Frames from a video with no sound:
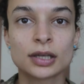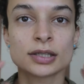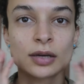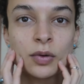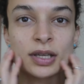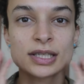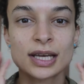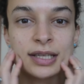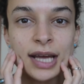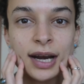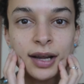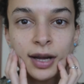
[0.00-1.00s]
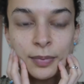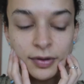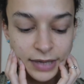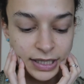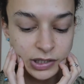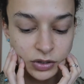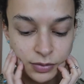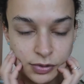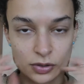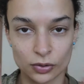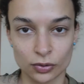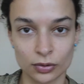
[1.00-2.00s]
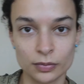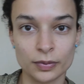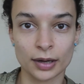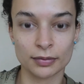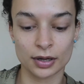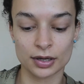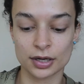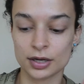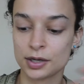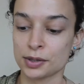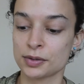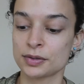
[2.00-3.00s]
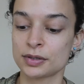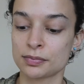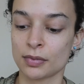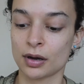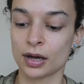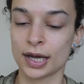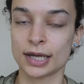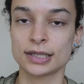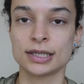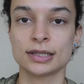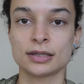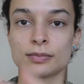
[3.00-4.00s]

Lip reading: So once that's had a couple of minutes to absorb, I'm going to use my tinted